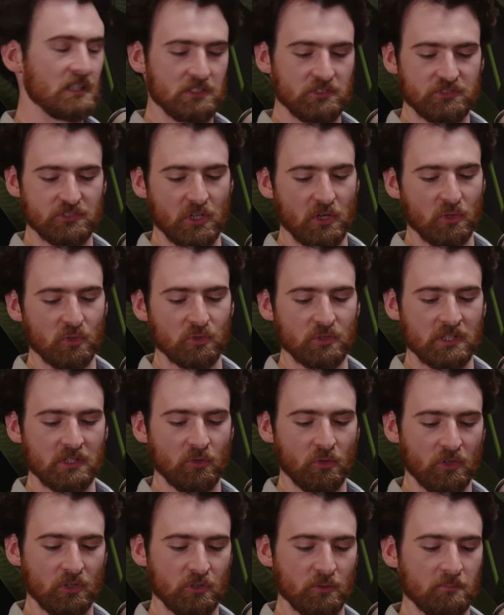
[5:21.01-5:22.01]
So
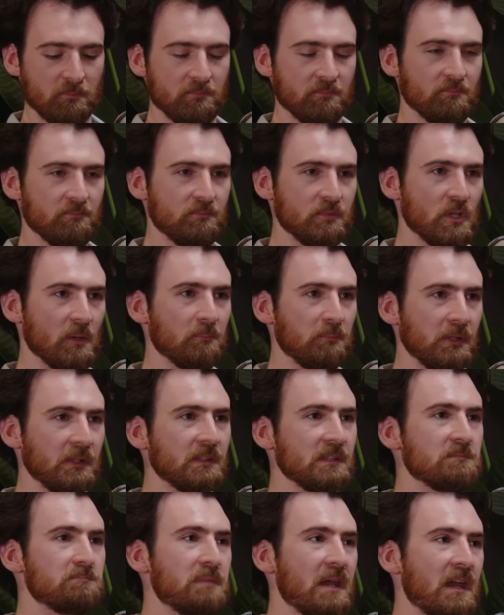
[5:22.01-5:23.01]
in order to
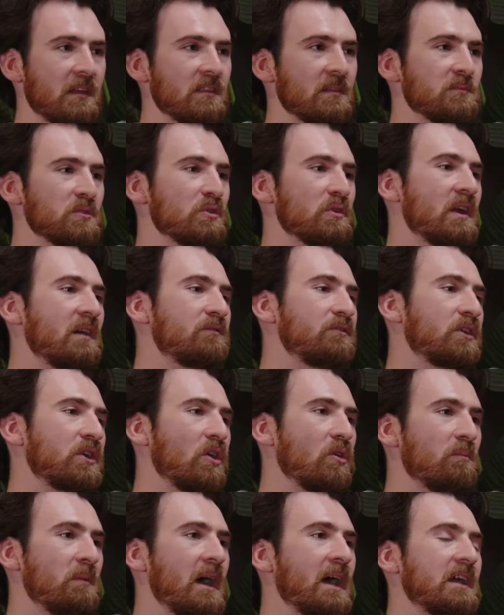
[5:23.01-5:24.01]
completely ban them, you'd have to
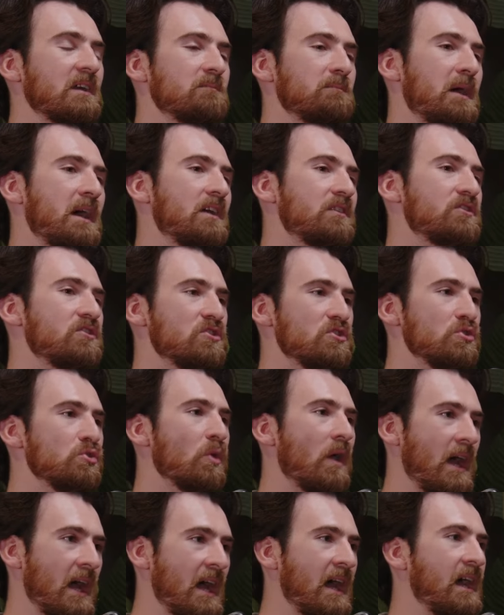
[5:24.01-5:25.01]
go back and pass
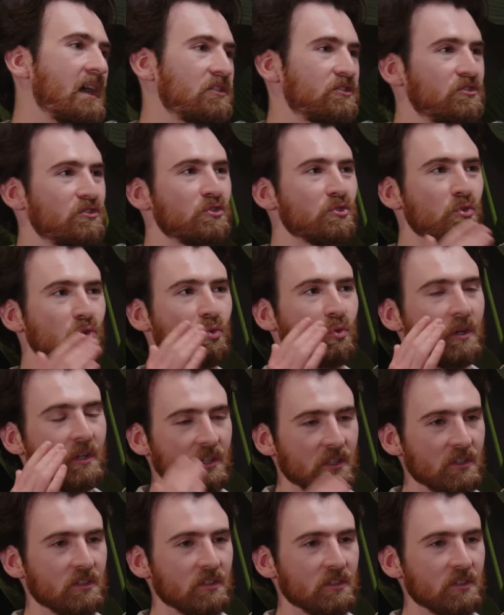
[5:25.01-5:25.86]
new acts to